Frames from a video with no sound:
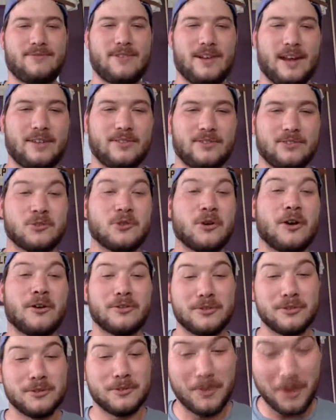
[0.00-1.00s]
fans
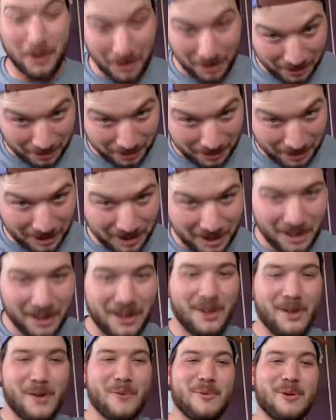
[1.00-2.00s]
across the world
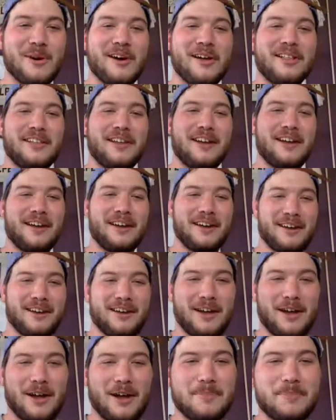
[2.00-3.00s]
will uh,
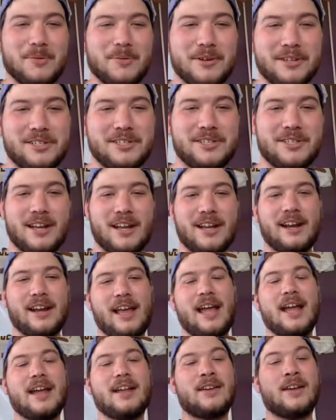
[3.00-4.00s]
appreciate
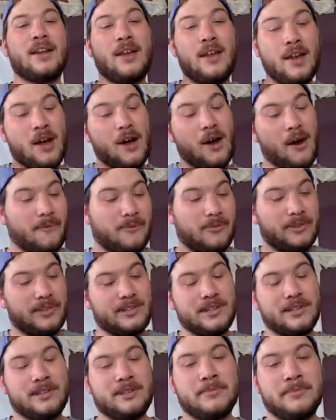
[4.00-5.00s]
and hopefully
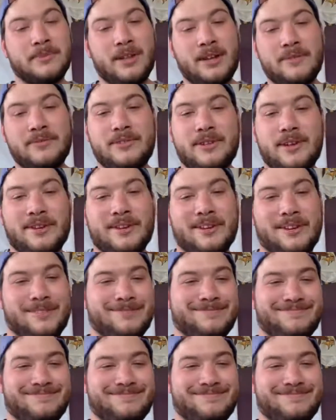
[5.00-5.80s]
send some love to you.